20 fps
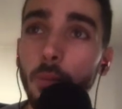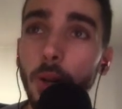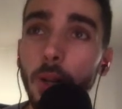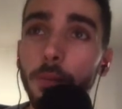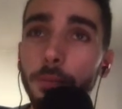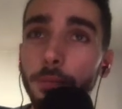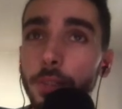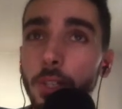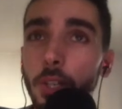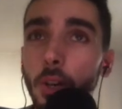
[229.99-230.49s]

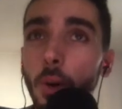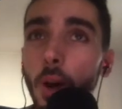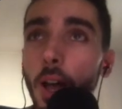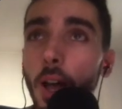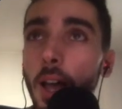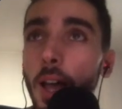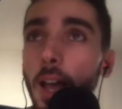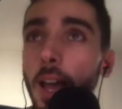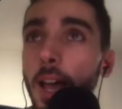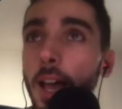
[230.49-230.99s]
So
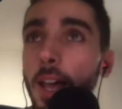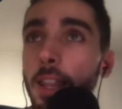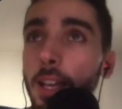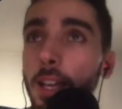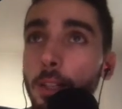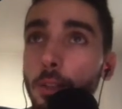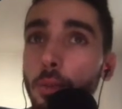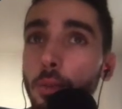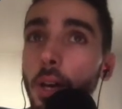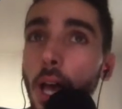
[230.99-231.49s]
they do
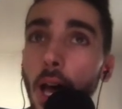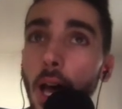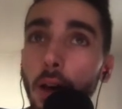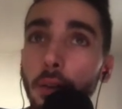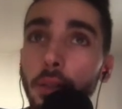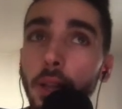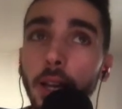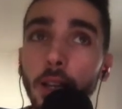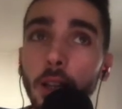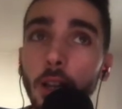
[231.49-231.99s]
have like
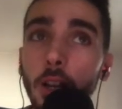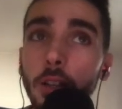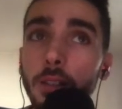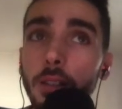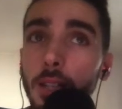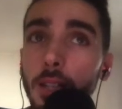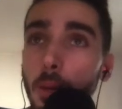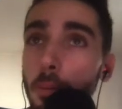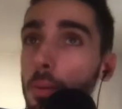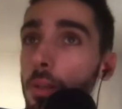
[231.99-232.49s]
lots of
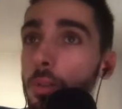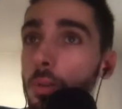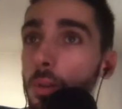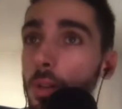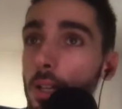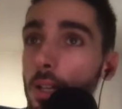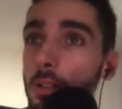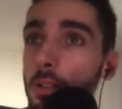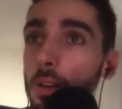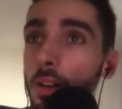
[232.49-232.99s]
templates to get
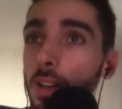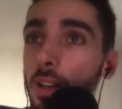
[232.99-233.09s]
started.